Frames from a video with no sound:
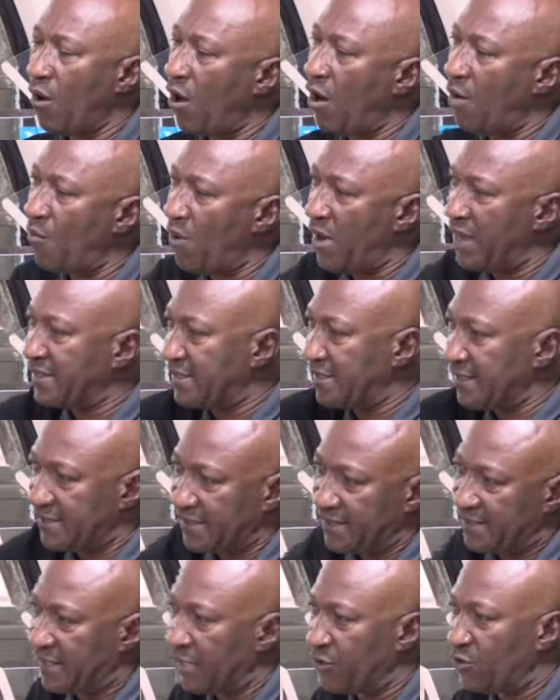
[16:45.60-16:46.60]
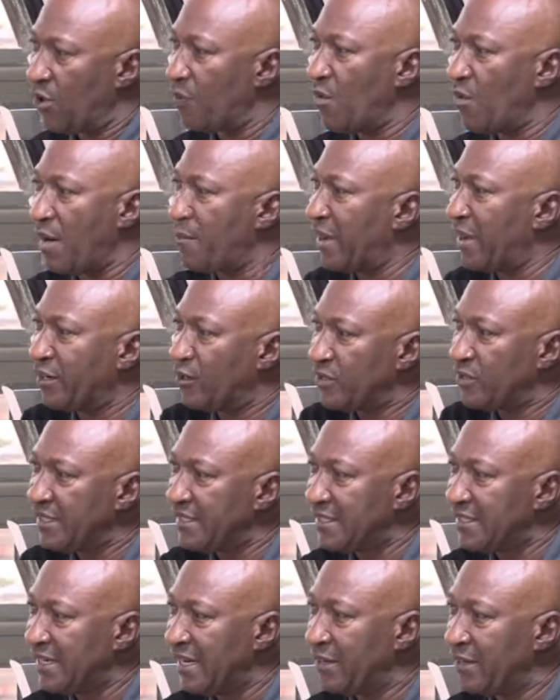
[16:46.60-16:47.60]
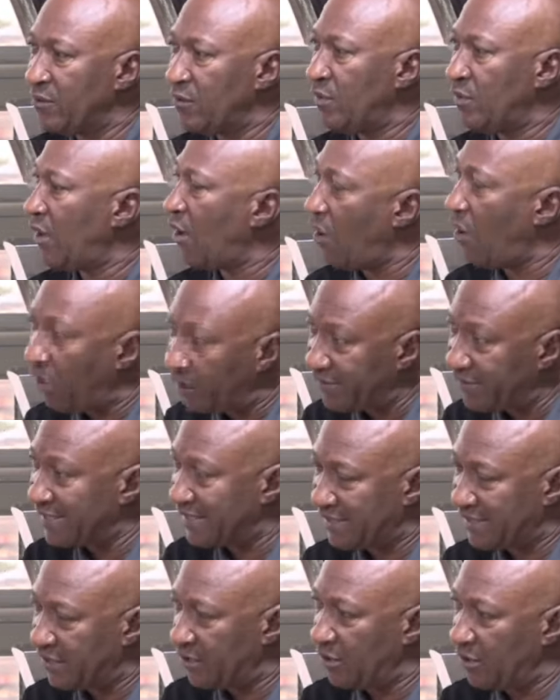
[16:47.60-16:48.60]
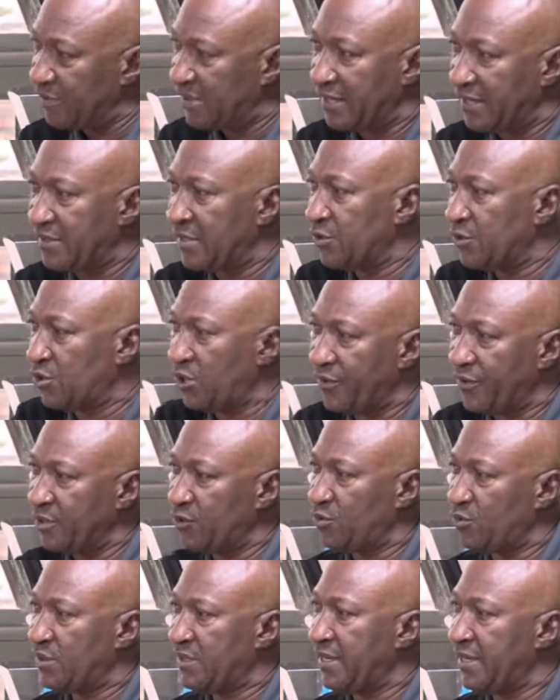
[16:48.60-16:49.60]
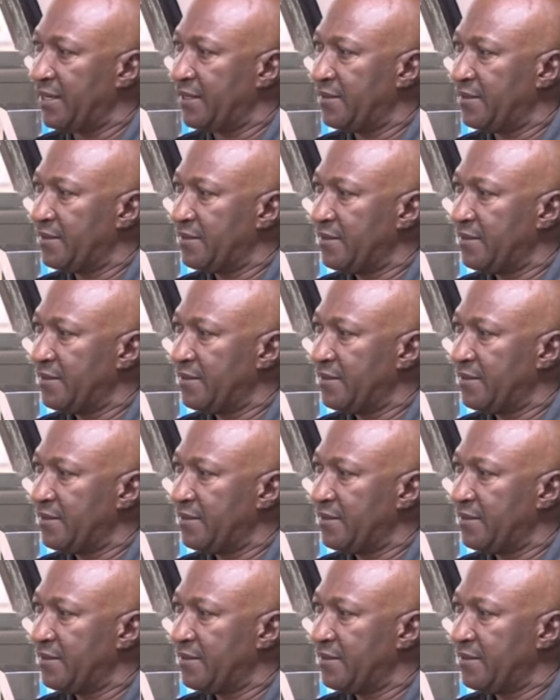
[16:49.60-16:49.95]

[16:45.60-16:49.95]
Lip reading: Almost a stadium, all the stadiums have a story to tell.